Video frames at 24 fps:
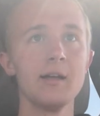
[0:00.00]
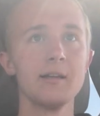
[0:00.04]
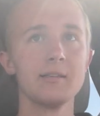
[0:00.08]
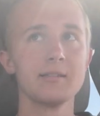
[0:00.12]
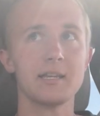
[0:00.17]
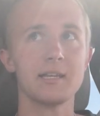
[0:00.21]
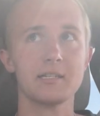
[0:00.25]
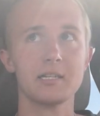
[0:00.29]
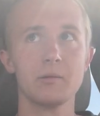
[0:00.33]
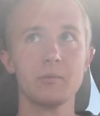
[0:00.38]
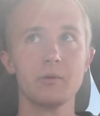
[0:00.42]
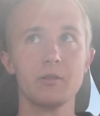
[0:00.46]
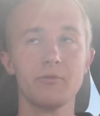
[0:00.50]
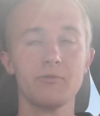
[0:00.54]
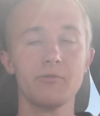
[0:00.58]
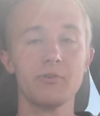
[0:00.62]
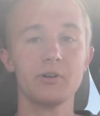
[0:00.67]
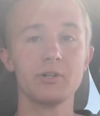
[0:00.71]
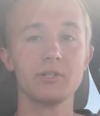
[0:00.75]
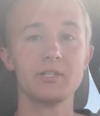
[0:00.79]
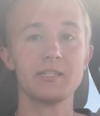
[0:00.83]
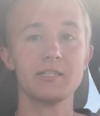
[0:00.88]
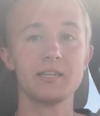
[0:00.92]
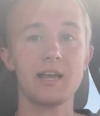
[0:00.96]
So that's gonna be the
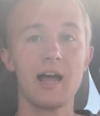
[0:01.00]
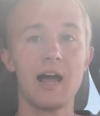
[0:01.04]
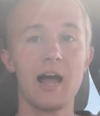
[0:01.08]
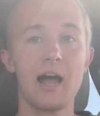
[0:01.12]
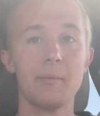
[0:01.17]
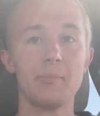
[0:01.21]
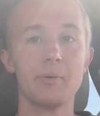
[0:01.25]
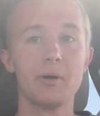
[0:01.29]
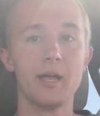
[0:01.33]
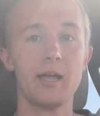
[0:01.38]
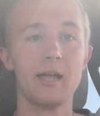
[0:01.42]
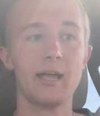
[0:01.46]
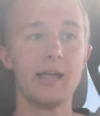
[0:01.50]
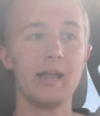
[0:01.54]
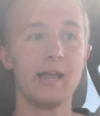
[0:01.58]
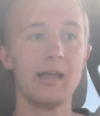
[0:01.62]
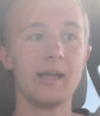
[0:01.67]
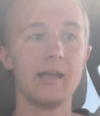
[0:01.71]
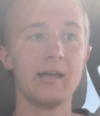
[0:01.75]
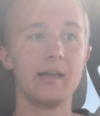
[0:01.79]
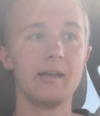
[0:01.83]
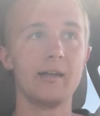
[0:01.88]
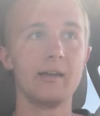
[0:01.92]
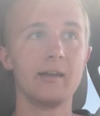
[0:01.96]
first stop.
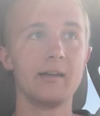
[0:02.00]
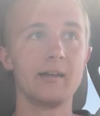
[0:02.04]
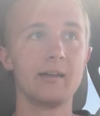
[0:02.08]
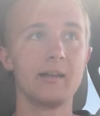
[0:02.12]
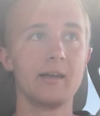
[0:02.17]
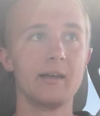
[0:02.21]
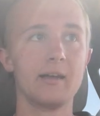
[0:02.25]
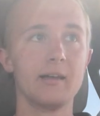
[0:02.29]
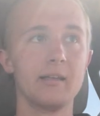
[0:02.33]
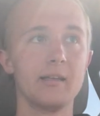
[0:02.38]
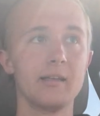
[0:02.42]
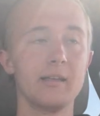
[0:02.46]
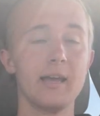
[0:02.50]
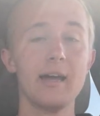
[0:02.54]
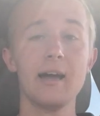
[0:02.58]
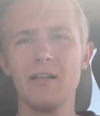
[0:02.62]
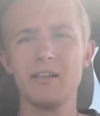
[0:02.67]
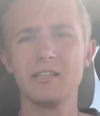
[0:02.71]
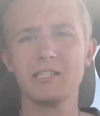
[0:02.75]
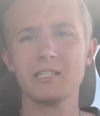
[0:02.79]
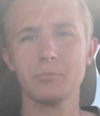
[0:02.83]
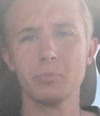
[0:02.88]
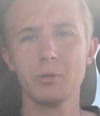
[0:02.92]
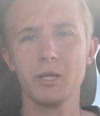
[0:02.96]
And uh, yeah,
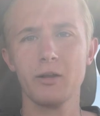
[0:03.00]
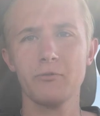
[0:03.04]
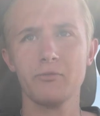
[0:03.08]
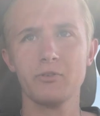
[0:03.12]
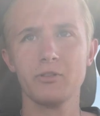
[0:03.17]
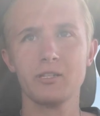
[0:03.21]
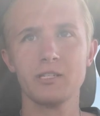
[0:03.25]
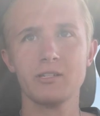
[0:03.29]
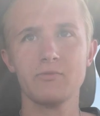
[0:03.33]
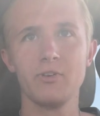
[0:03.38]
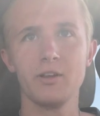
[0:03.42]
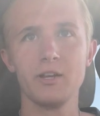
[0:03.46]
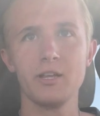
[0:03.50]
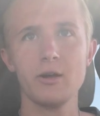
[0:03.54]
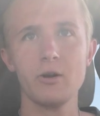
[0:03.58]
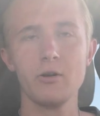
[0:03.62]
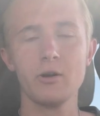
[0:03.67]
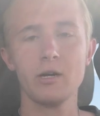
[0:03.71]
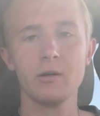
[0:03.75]
that's the plan for this video.